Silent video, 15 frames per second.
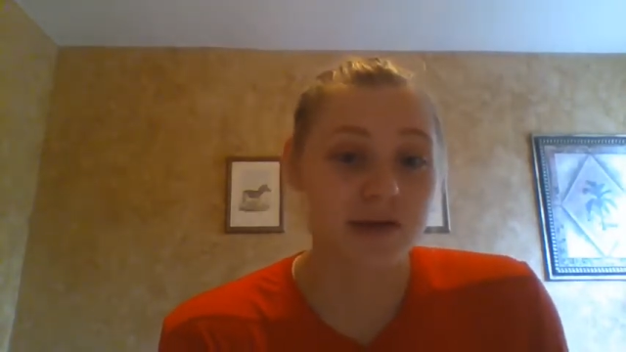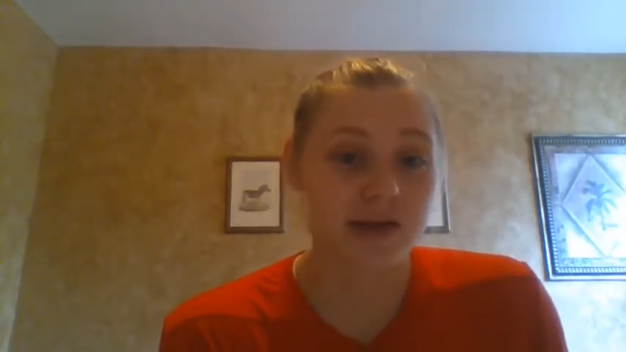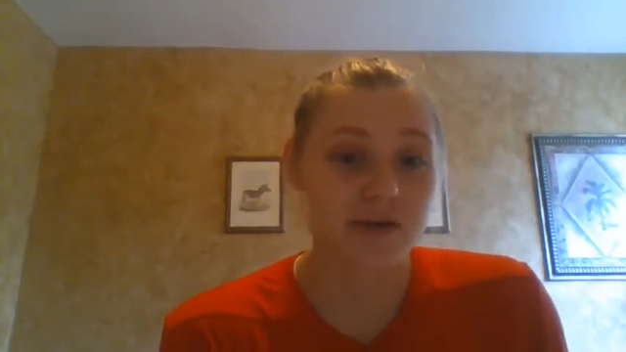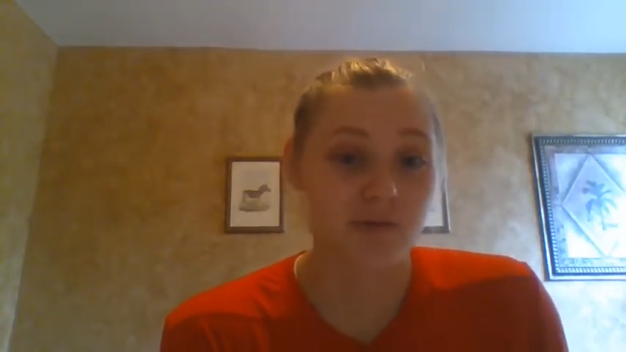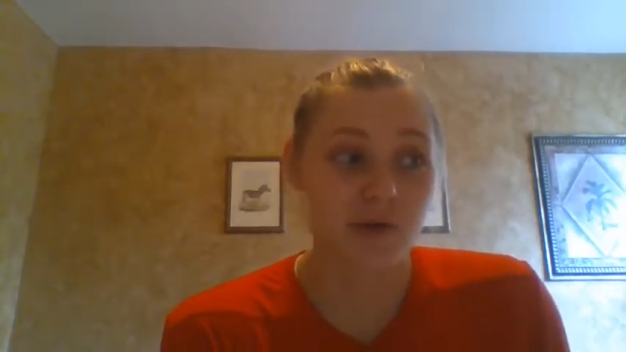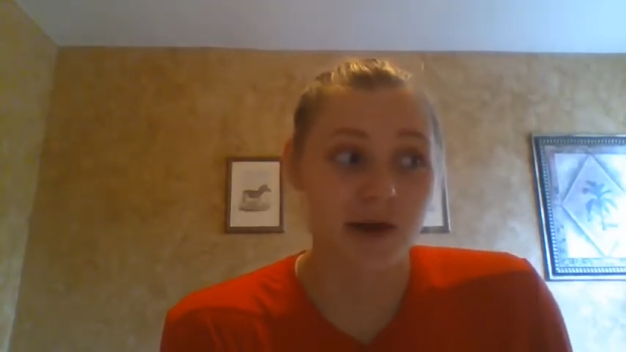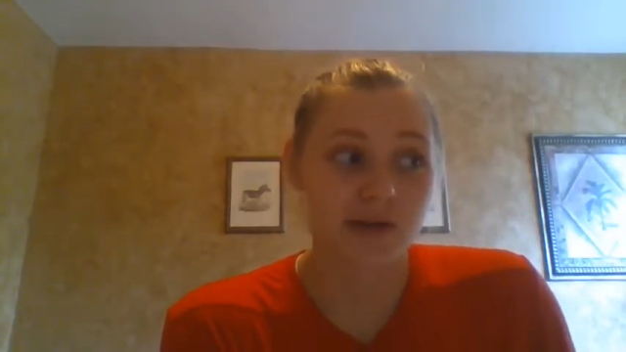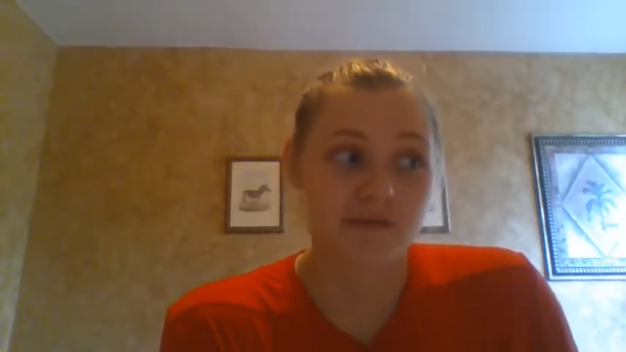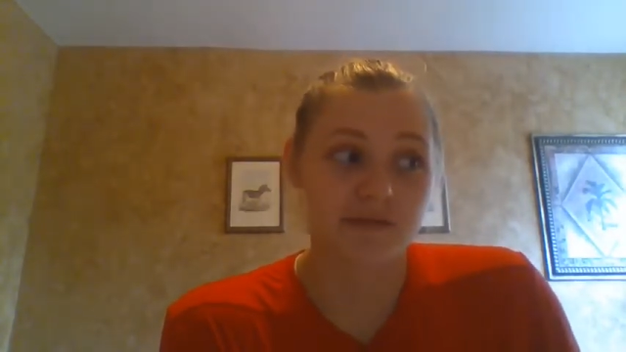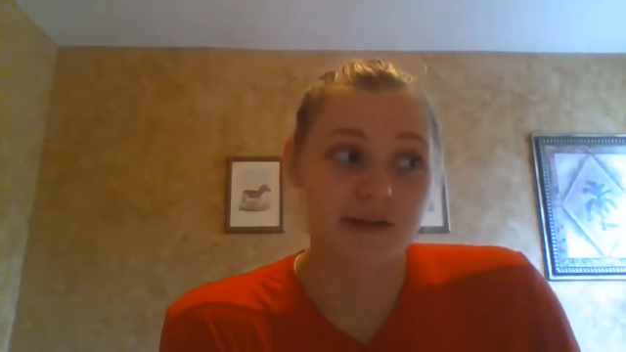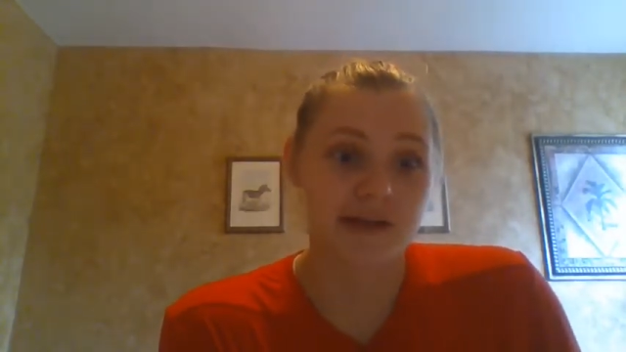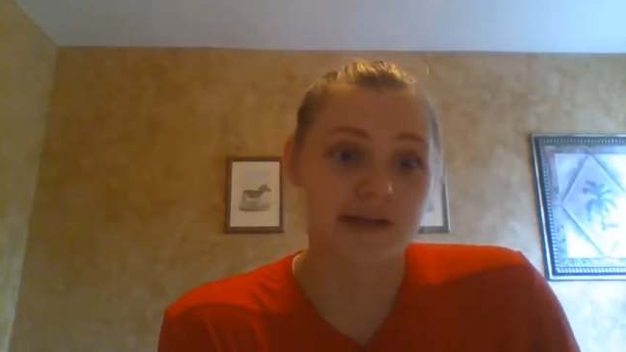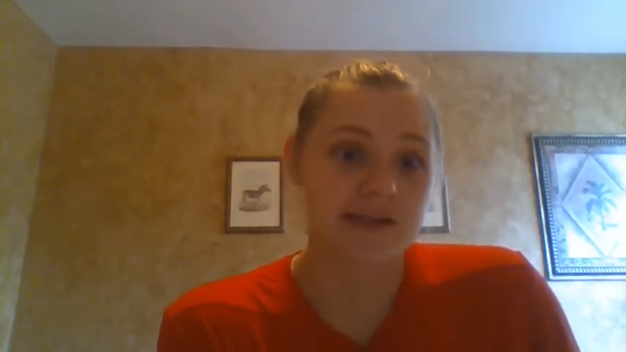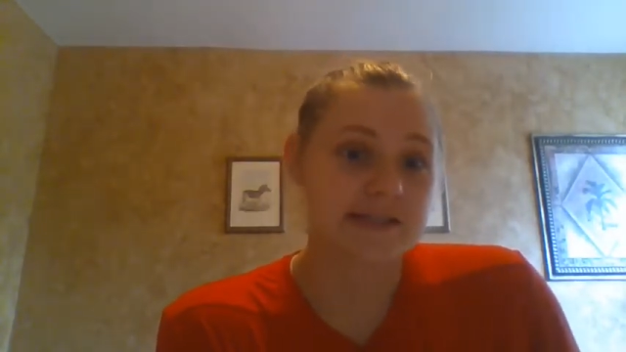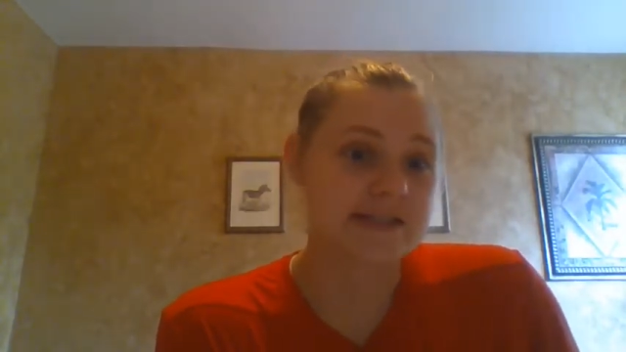and
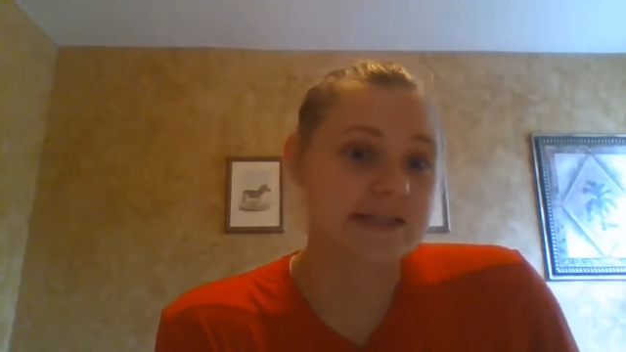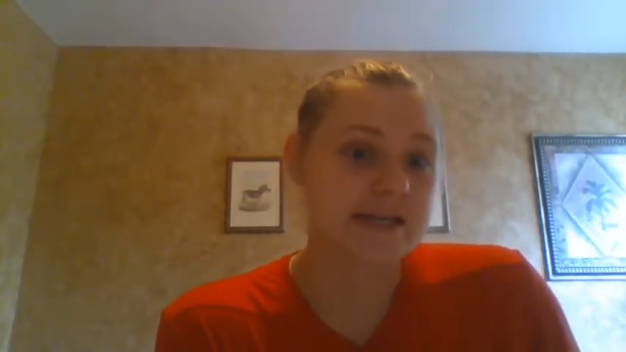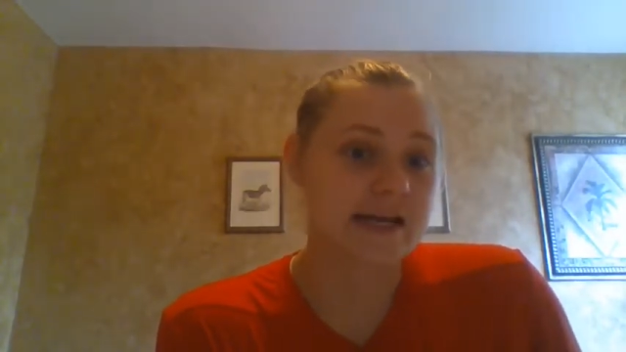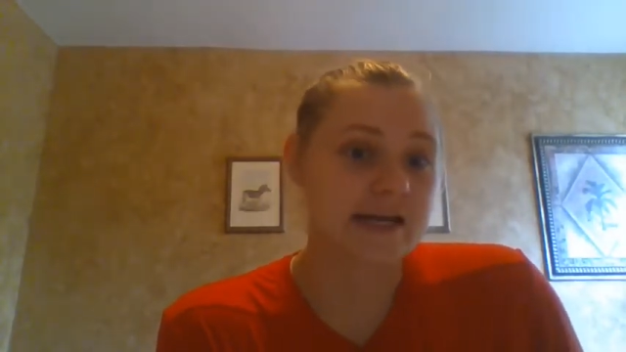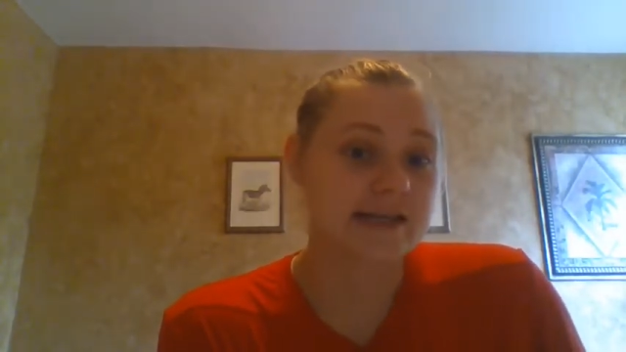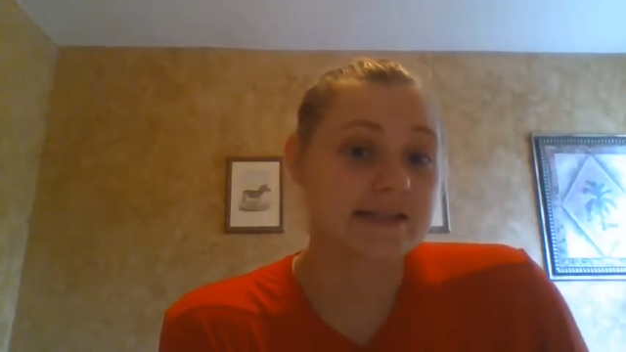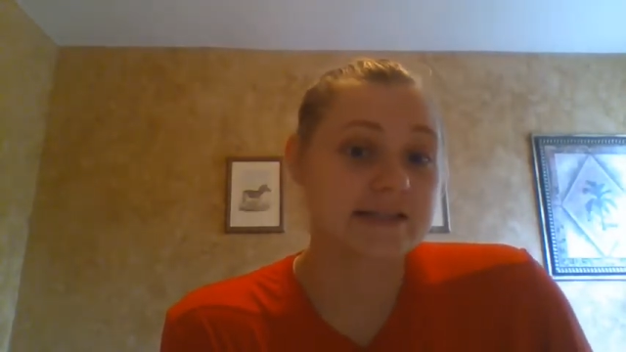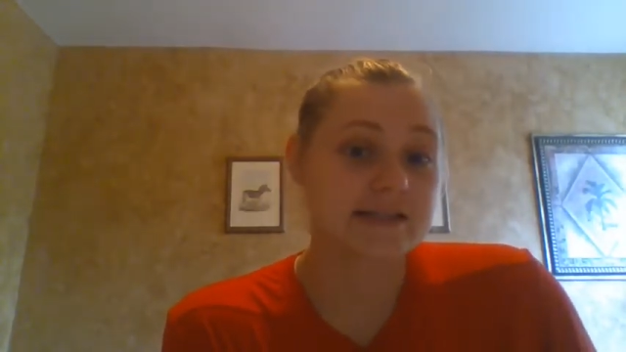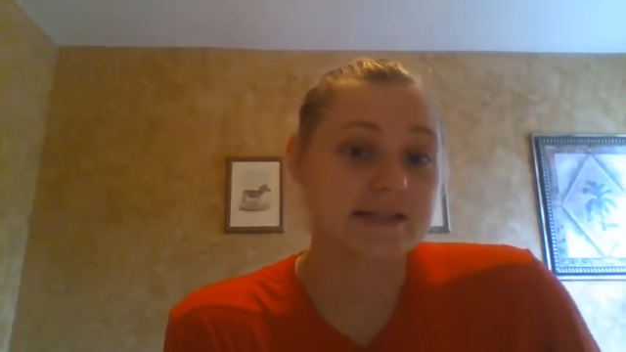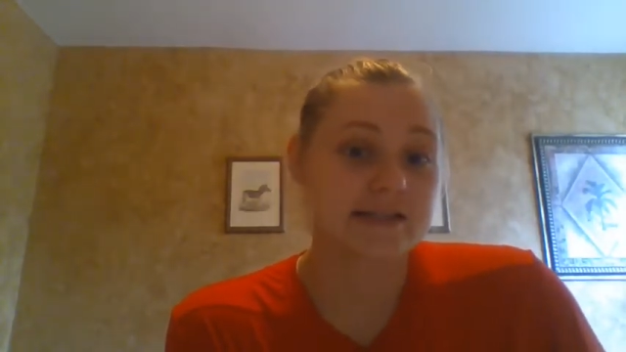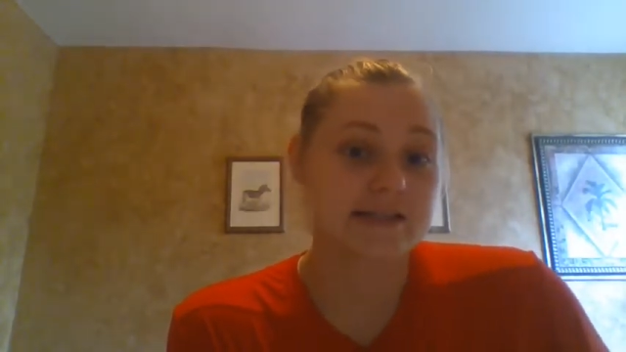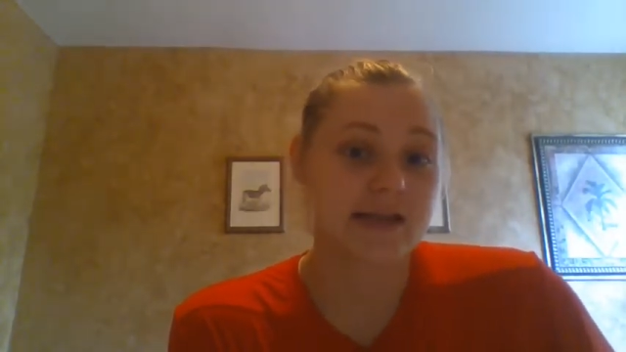relevant in today's